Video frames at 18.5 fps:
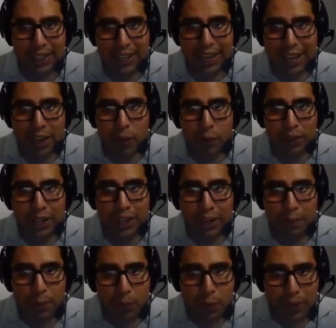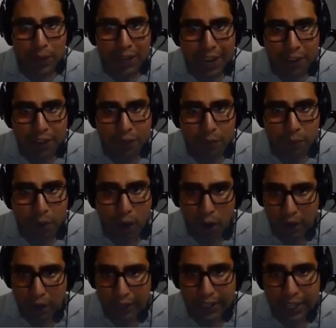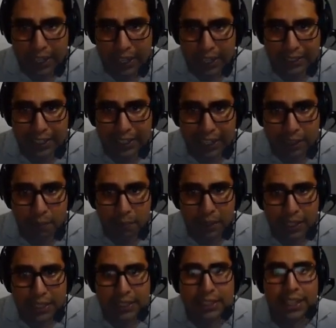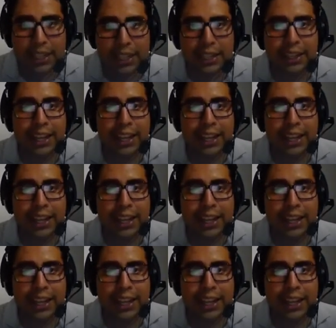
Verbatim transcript: And whenever we have mark, that means that